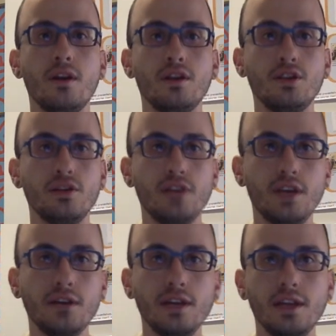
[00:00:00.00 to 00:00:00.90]
So
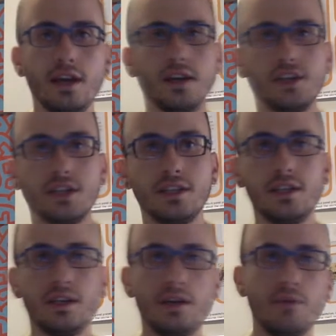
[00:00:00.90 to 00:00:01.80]
take a look at that, adjust
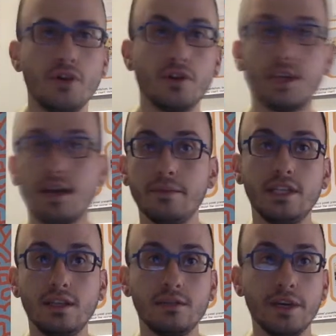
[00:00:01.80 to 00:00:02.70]
it, put your times
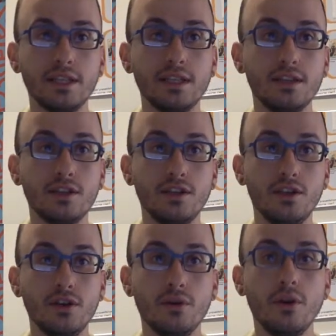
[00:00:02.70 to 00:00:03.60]
in as makes sense to
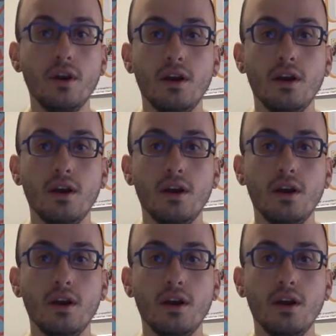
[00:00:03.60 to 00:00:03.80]
you.